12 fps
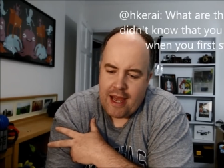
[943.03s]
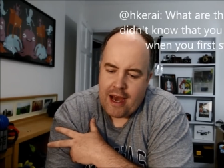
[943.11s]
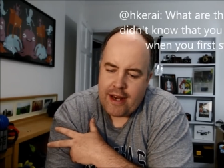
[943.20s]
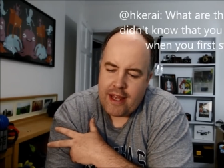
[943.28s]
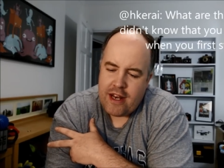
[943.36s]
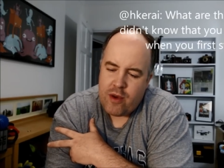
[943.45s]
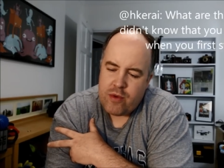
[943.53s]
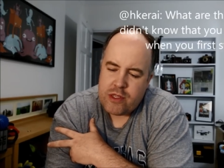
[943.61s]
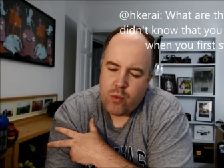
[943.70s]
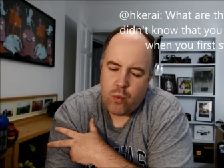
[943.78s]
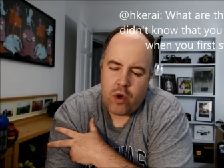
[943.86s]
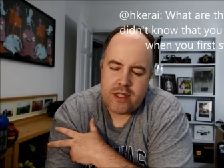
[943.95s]
And it
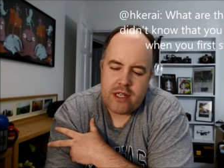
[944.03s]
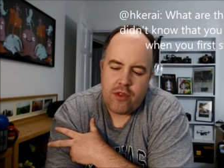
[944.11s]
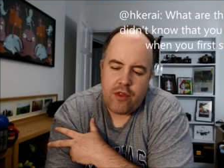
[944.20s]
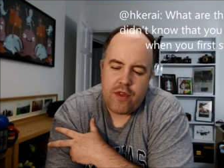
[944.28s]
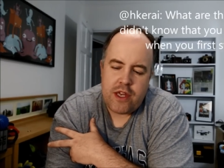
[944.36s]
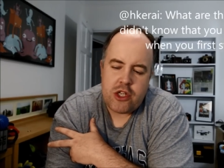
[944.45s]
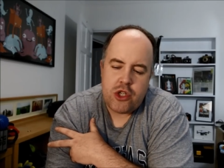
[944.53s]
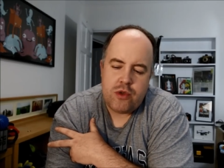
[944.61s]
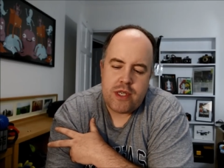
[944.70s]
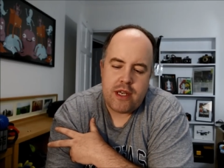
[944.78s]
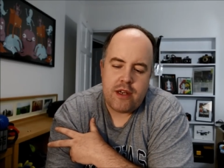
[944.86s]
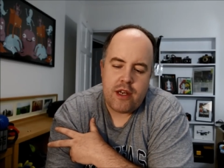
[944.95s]
was, what are the things you
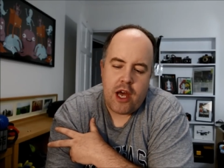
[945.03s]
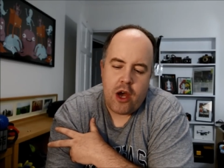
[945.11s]
didn't